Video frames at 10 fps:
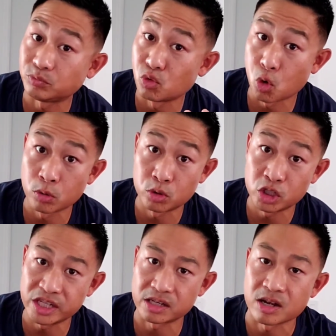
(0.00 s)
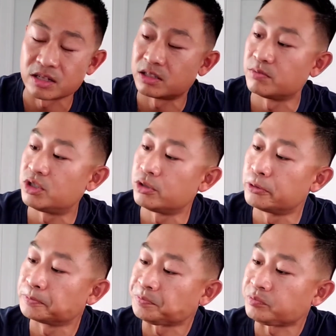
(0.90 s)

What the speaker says: normally accustomed to,